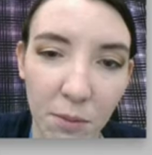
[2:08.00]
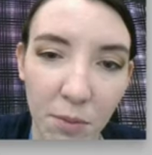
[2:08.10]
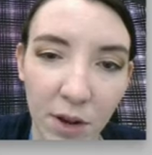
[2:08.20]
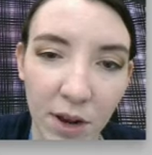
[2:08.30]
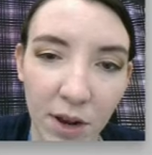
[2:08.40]

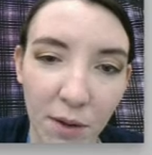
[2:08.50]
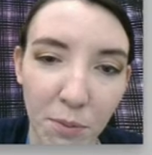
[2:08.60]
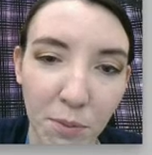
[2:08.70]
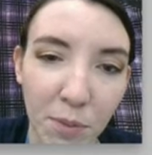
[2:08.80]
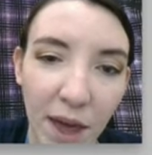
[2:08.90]
put a
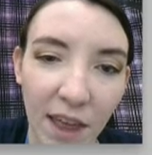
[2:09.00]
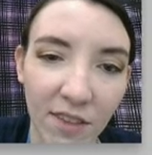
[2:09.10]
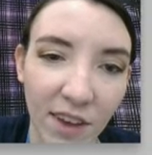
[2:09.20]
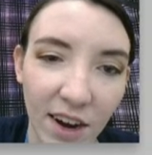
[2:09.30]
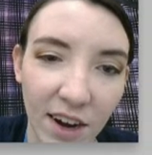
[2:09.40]
base
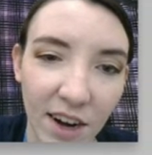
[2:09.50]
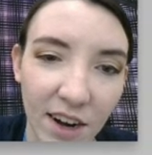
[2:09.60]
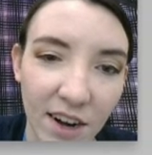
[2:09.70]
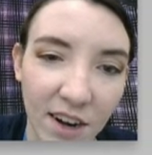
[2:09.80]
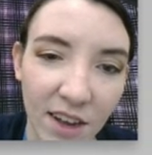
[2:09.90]
here,
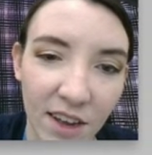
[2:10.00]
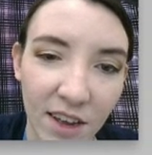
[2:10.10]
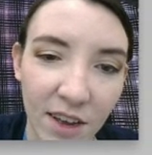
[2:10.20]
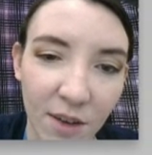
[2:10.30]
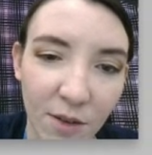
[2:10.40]

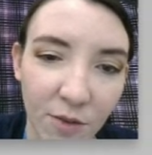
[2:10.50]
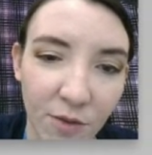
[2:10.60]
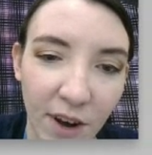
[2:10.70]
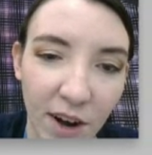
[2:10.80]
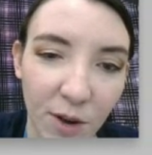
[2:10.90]

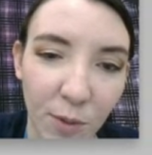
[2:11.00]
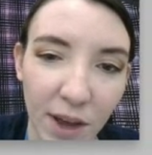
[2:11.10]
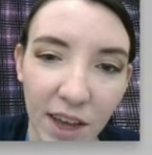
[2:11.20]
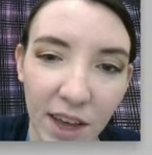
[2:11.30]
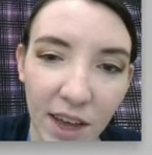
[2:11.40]
fairy
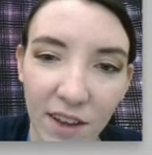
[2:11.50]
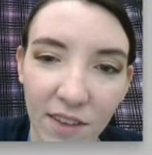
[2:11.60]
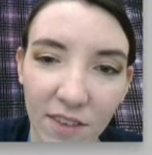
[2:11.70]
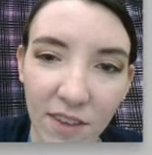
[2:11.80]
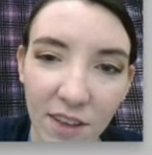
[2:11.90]

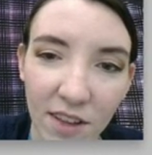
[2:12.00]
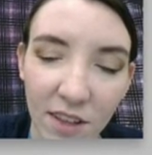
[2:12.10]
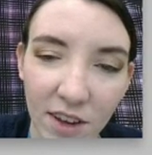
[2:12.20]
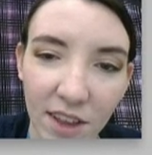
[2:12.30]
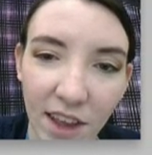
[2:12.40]
wings,
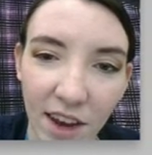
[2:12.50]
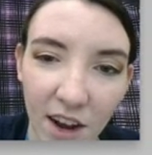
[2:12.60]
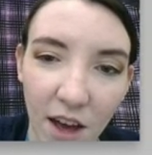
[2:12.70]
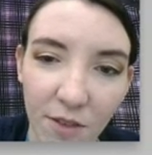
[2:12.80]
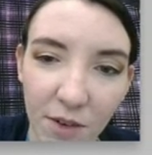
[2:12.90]
looking like
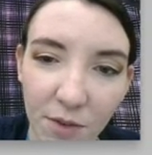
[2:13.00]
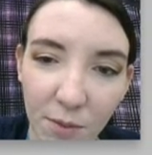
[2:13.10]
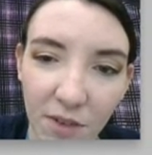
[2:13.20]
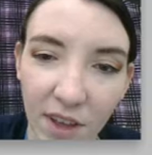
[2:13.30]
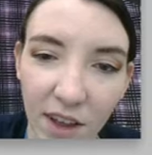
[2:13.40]
Navi from
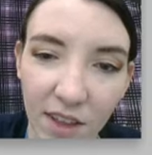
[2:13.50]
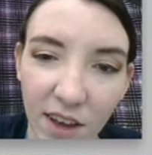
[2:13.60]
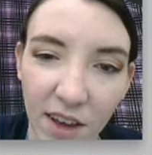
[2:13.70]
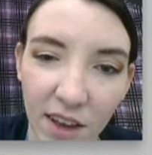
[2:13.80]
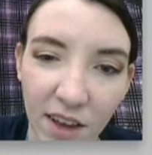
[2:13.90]

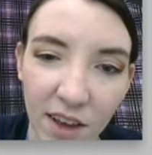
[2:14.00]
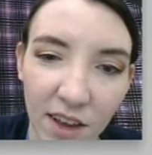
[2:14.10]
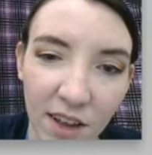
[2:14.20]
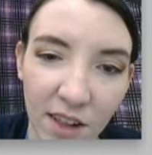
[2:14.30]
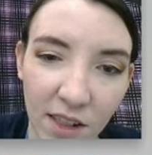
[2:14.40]
Zelda.
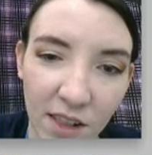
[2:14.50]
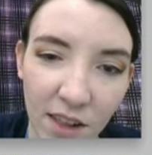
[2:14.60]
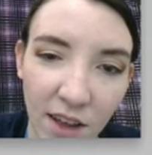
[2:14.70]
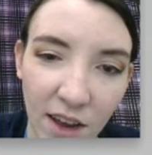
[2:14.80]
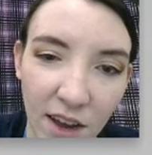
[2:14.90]

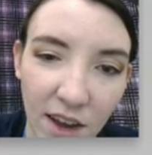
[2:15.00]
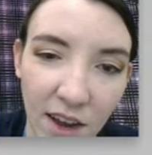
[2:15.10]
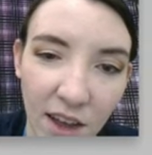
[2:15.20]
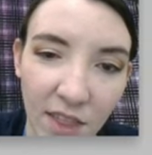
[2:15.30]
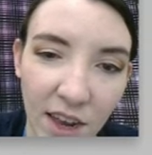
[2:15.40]

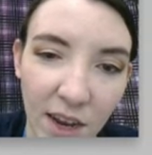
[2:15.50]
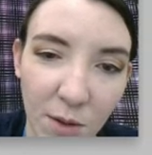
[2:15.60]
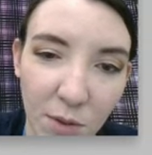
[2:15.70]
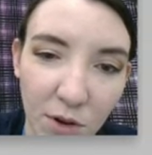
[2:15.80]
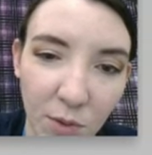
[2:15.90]
And then in
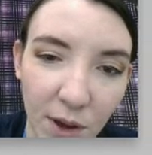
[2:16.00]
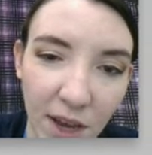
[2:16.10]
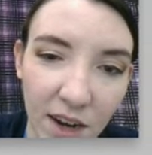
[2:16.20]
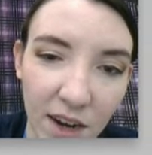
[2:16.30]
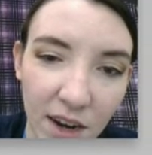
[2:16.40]

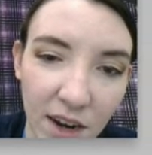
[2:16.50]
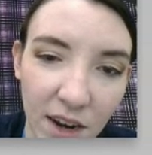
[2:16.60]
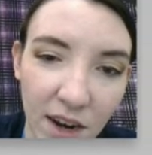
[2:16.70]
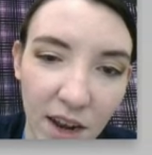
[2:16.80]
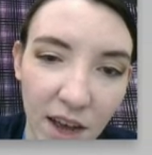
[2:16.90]
between,
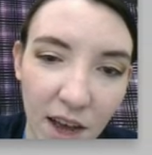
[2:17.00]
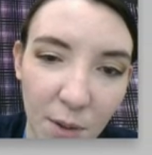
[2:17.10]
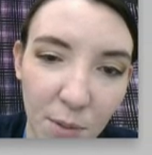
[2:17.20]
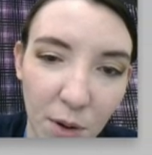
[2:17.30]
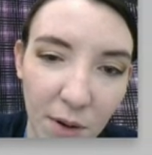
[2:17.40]
I
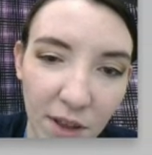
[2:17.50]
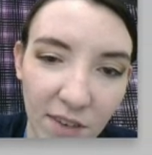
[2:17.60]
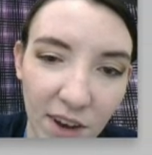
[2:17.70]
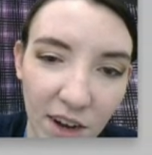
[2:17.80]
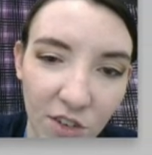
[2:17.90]
put my
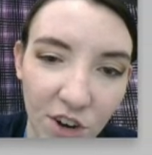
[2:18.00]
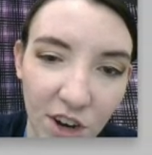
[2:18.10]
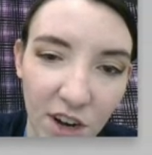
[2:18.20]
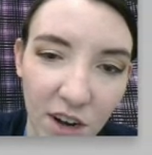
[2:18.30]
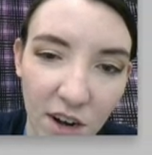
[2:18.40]
signature,
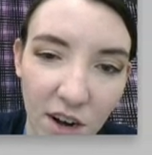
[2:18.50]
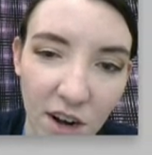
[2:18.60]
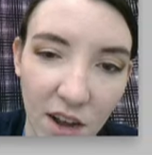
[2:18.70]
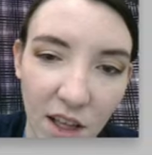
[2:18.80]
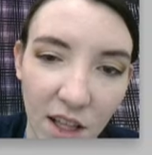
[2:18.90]

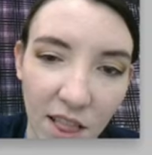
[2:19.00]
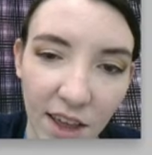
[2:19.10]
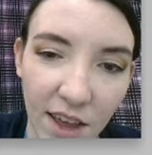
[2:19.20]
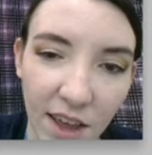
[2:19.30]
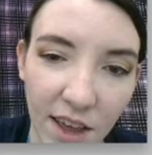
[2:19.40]

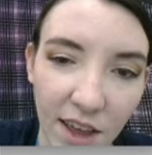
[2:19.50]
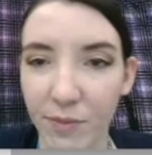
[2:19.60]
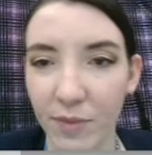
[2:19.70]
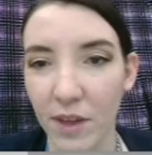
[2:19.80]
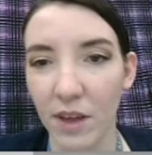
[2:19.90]
like that.
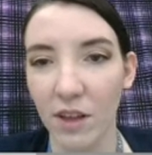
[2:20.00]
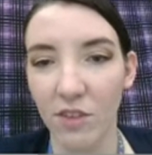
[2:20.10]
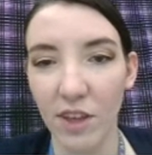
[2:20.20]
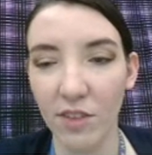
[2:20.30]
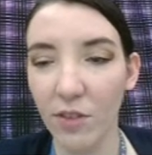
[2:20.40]

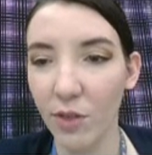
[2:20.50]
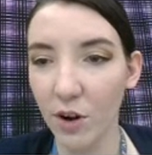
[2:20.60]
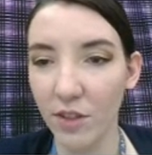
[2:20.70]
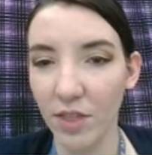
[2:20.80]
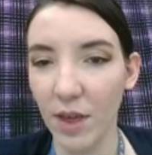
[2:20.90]
So that's the
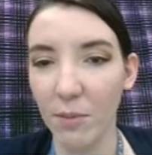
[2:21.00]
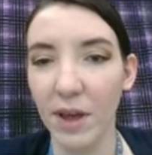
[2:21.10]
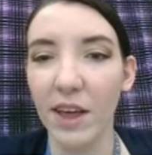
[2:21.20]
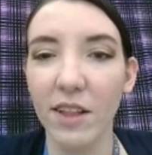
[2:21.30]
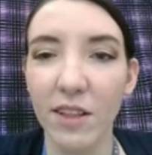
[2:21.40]
third
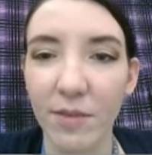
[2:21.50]
thumbnail.